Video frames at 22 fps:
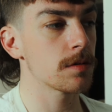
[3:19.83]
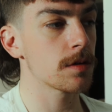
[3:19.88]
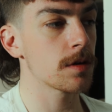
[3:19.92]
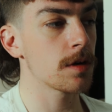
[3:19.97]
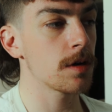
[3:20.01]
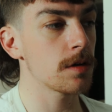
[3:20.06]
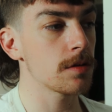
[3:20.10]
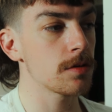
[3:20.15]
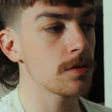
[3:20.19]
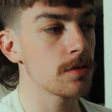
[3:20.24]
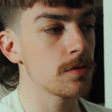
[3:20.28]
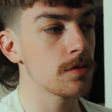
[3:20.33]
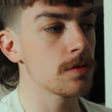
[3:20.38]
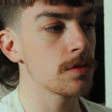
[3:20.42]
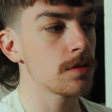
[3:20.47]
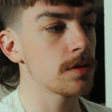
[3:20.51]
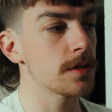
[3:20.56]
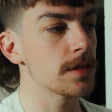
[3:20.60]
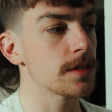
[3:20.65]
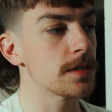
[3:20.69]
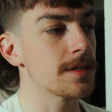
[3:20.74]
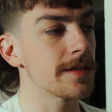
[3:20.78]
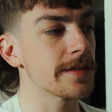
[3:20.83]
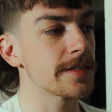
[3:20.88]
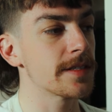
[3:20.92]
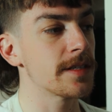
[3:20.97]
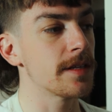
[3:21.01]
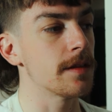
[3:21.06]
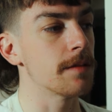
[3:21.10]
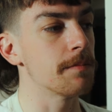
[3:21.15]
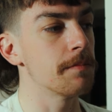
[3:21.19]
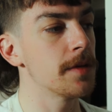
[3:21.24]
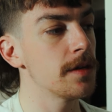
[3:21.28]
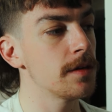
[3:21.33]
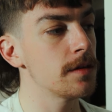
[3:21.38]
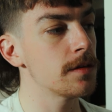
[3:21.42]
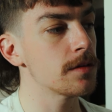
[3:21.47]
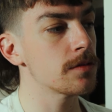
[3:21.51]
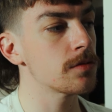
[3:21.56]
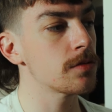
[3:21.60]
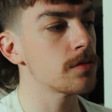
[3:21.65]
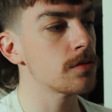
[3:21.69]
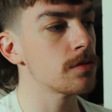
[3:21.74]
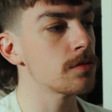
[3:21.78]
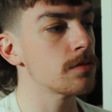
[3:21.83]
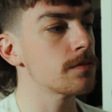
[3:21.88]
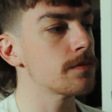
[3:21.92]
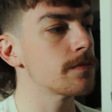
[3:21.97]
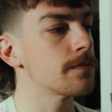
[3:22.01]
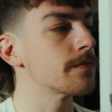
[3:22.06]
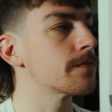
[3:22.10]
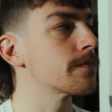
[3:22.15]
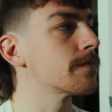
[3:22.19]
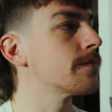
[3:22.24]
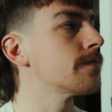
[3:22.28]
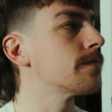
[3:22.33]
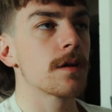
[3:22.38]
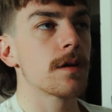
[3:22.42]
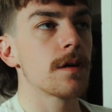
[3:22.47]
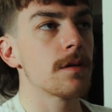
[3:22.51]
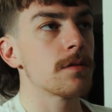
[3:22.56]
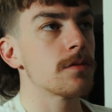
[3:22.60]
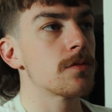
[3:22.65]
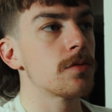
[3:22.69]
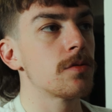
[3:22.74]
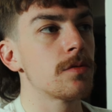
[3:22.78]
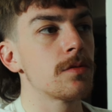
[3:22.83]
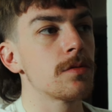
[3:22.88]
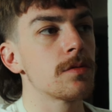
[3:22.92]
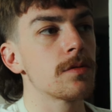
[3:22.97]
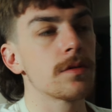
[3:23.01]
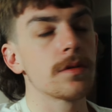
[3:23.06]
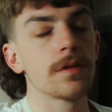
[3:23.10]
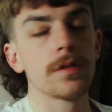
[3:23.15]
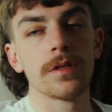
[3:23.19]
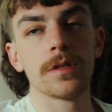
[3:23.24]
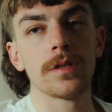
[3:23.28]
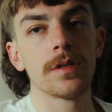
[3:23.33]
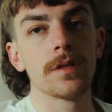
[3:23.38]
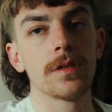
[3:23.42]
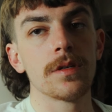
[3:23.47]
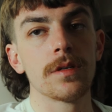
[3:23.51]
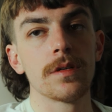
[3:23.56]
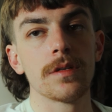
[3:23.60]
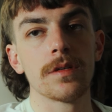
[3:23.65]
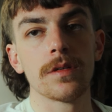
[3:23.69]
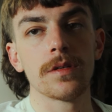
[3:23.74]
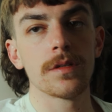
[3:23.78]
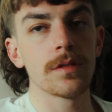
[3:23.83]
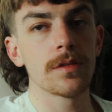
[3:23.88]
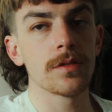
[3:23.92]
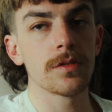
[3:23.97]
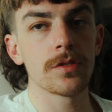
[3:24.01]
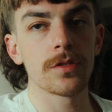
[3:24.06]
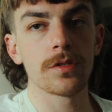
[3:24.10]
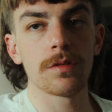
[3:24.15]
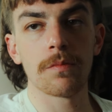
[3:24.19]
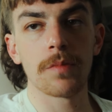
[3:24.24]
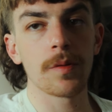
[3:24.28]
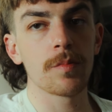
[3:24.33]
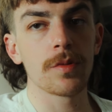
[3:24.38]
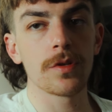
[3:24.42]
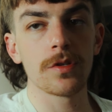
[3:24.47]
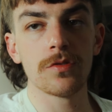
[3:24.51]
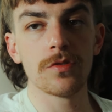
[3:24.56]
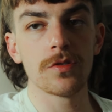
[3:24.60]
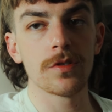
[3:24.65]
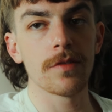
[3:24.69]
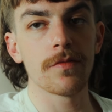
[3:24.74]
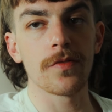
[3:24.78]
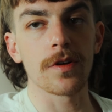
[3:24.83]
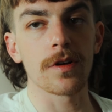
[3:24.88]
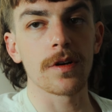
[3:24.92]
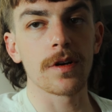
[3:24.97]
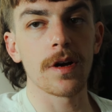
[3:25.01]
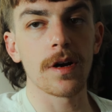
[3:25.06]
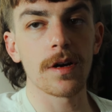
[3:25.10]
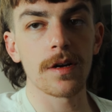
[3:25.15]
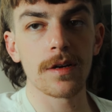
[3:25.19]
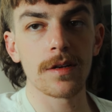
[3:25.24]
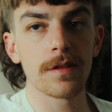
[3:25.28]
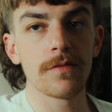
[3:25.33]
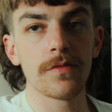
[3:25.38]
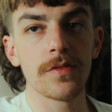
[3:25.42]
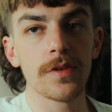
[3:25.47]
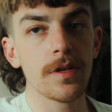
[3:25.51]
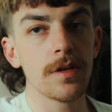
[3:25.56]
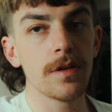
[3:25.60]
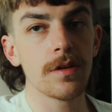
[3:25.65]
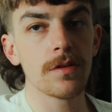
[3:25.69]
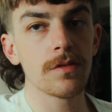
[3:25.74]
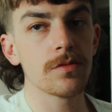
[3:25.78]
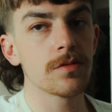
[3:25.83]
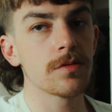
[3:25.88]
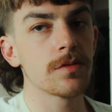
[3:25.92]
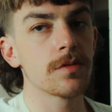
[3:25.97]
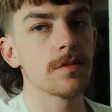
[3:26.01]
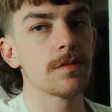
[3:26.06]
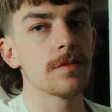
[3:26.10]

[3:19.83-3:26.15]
Cut tool is next to the media tool. Cut tool, some people use it for cutting the videos.